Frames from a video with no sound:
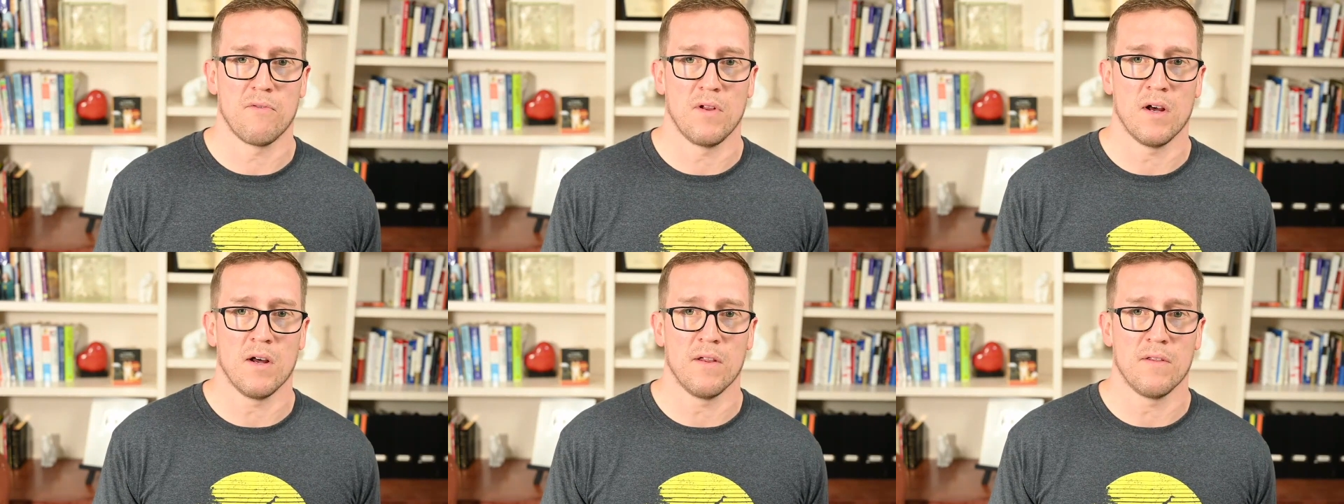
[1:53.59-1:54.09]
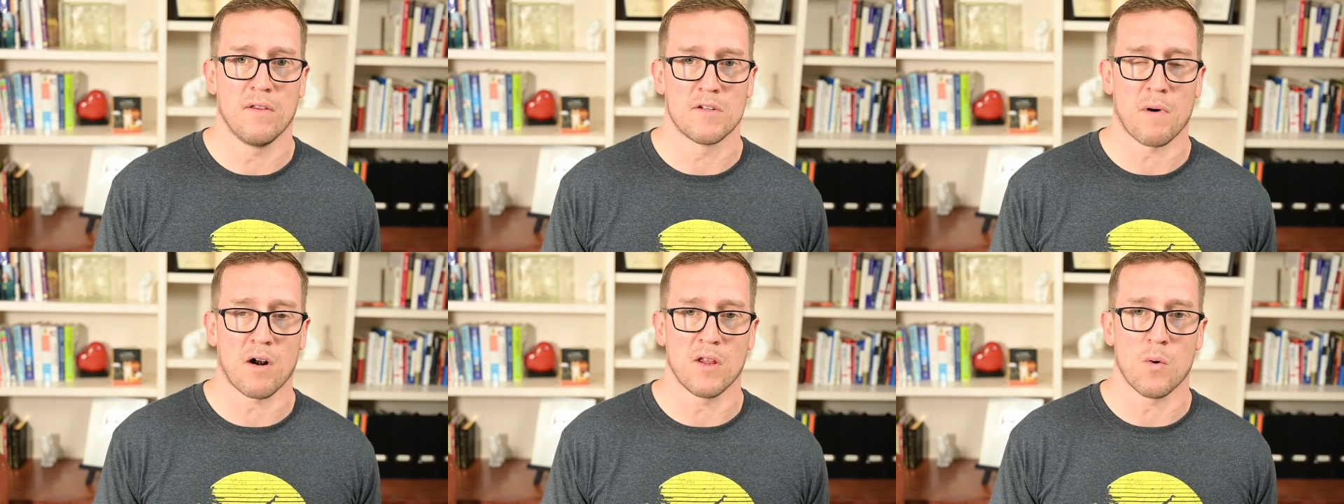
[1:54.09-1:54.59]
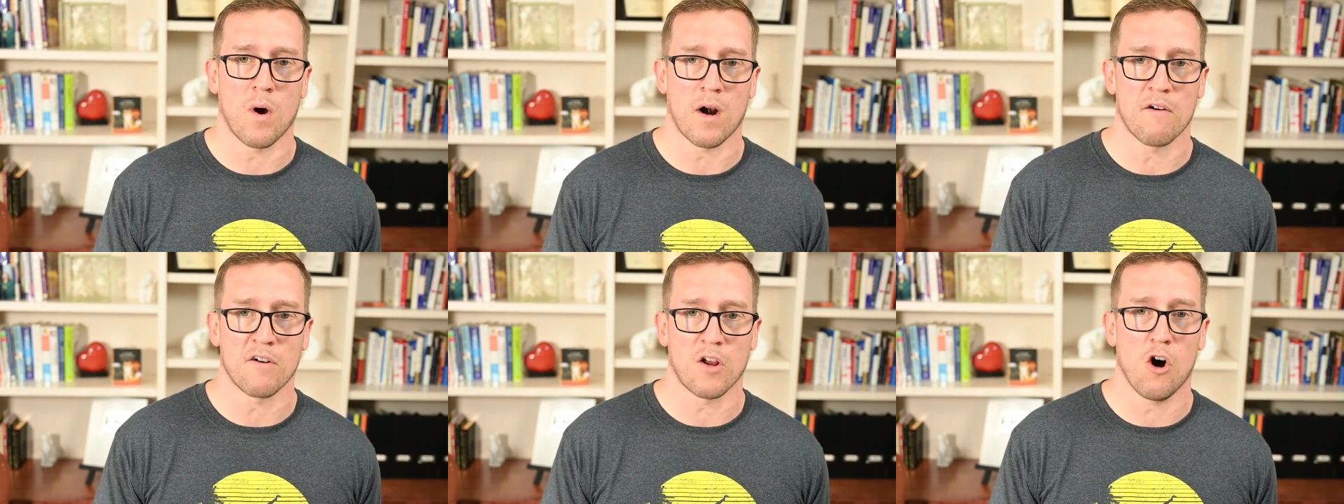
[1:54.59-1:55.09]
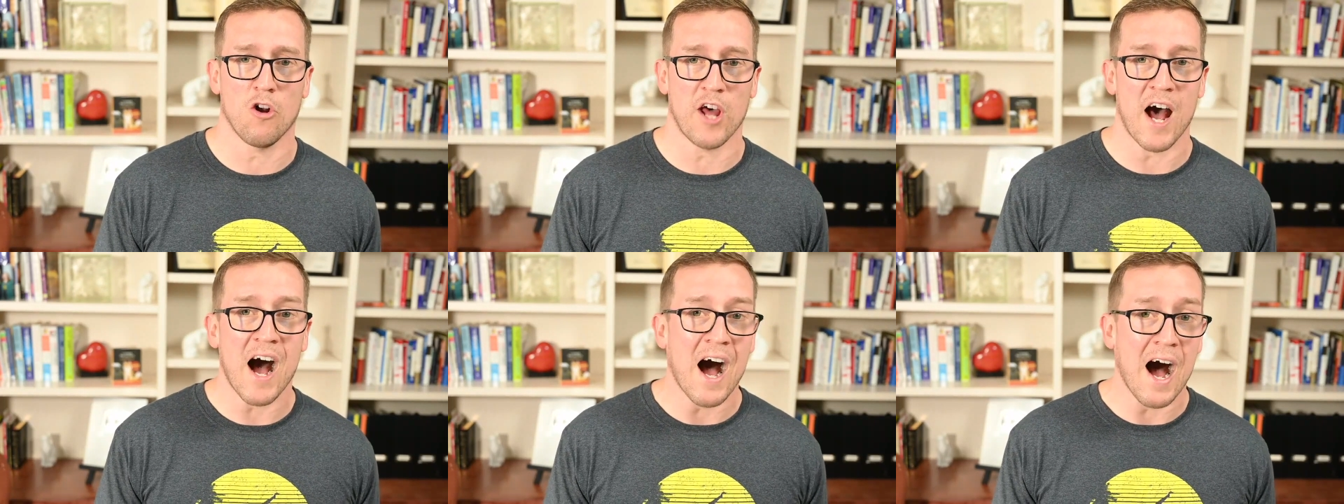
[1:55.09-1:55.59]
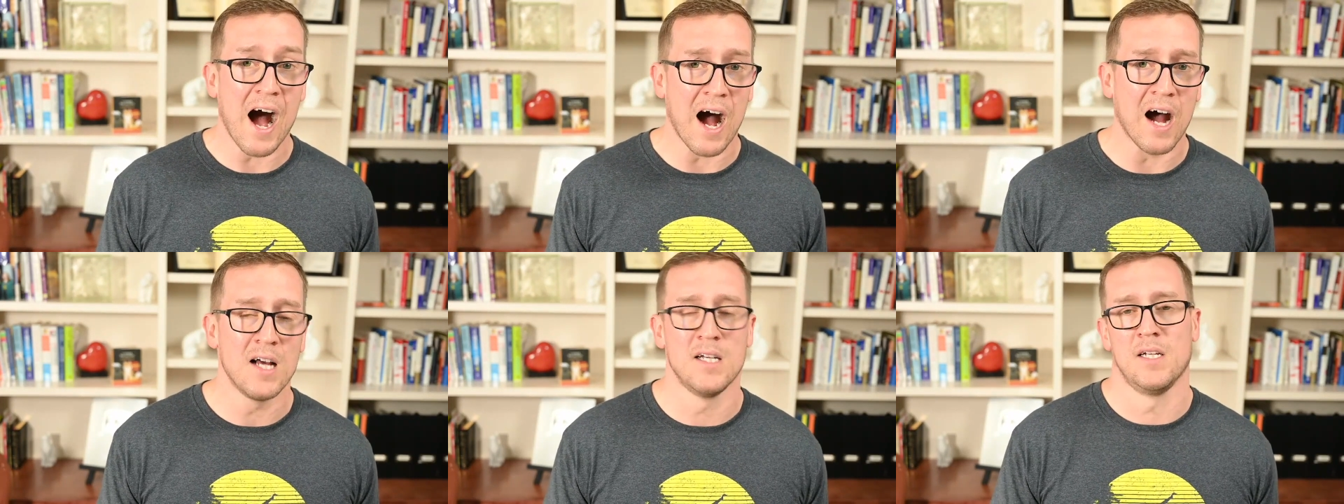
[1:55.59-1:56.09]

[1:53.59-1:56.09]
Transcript: uh, sparkling water called Aha,